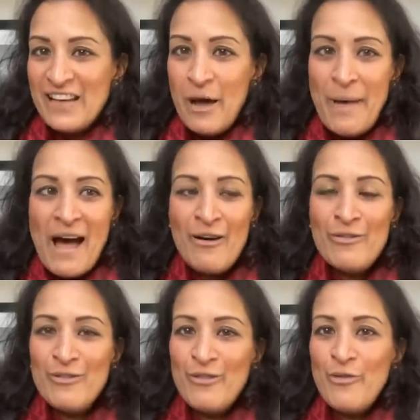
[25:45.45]

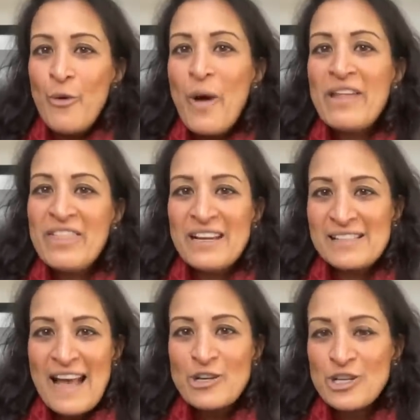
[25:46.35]
about the way
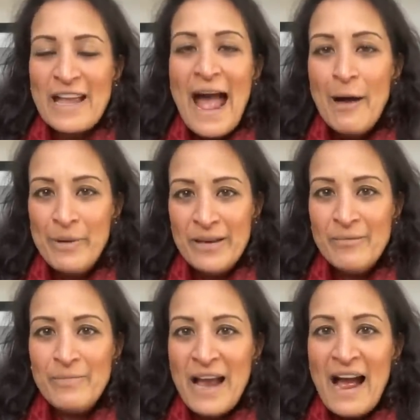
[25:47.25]
things actually
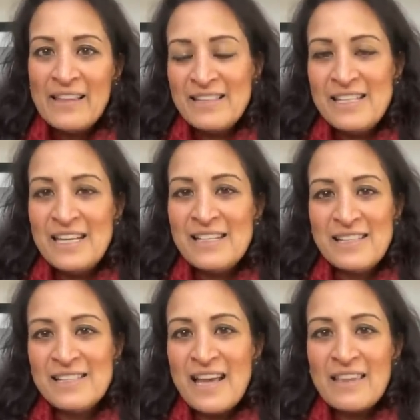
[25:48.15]
happen behind the scenes,
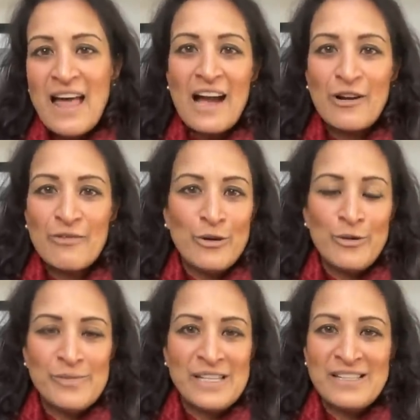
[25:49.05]
inside locker
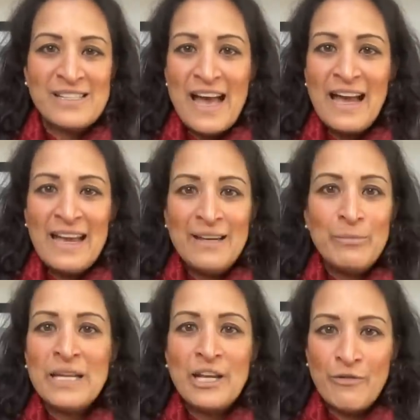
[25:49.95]
rooms,
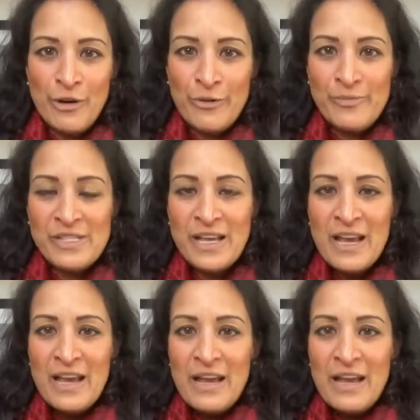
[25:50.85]
inside meeting rooms.